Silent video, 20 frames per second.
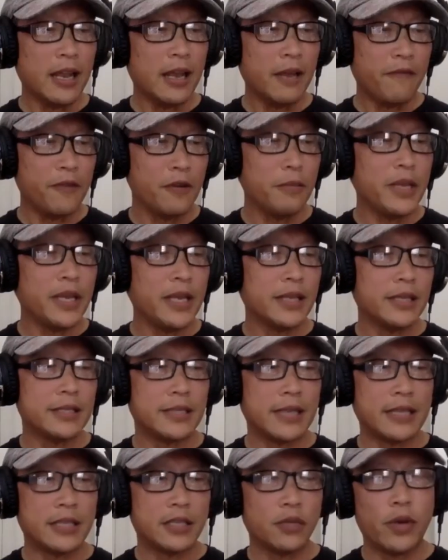I, for me, it's
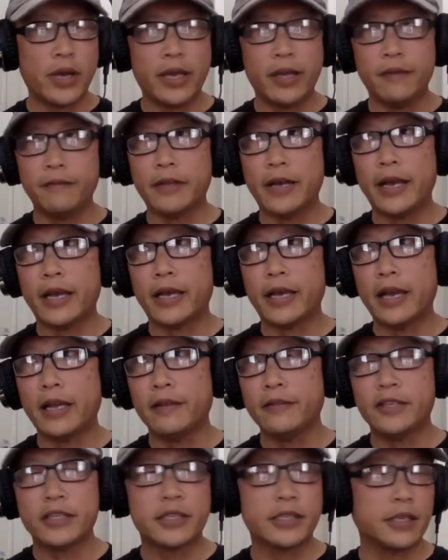that's a way of like kind
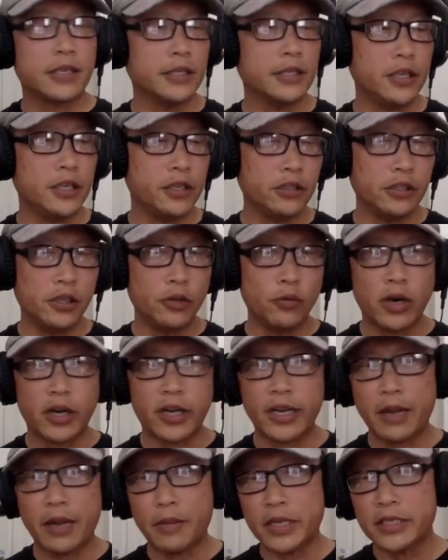of just continually
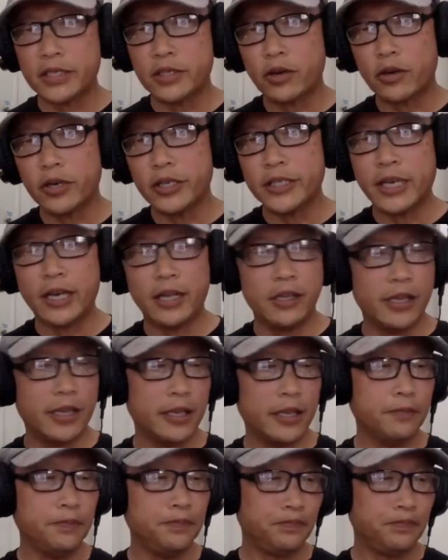working on my storytelling.